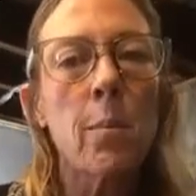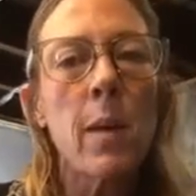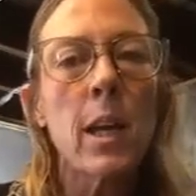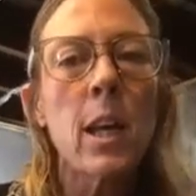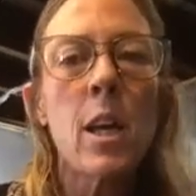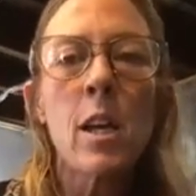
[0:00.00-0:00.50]

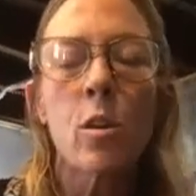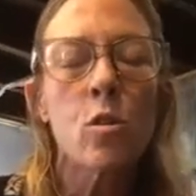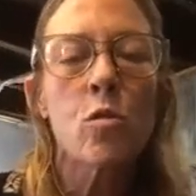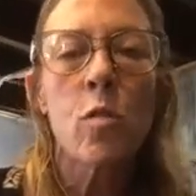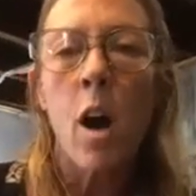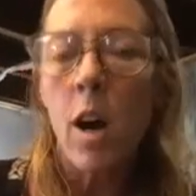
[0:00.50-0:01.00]
making or
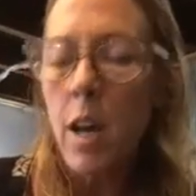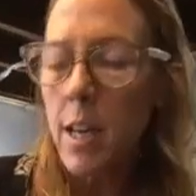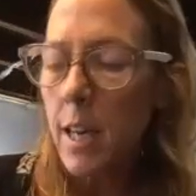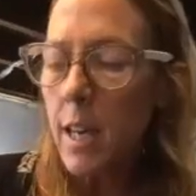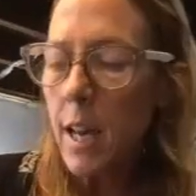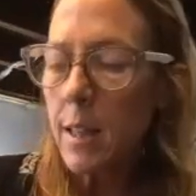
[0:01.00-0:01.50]
drawing
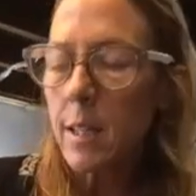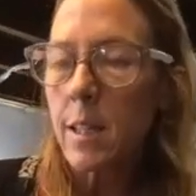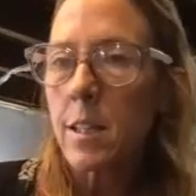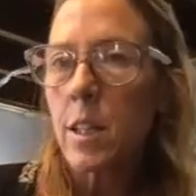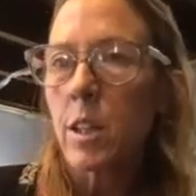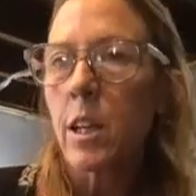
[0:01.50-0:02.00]
in it, this
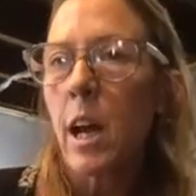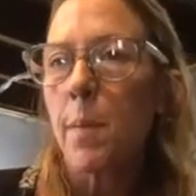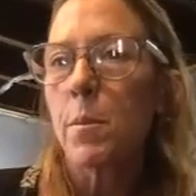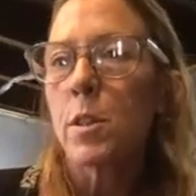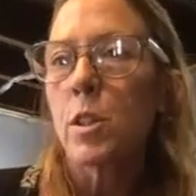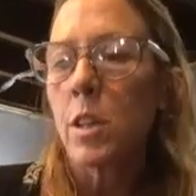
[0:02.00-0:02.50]
is a good
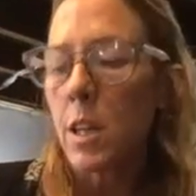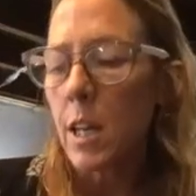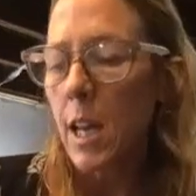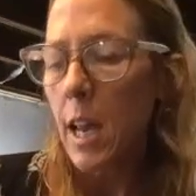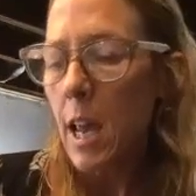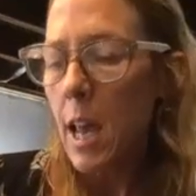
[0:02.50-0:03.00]

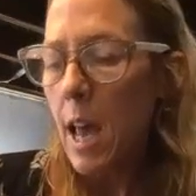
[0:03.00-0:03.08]
opportunity.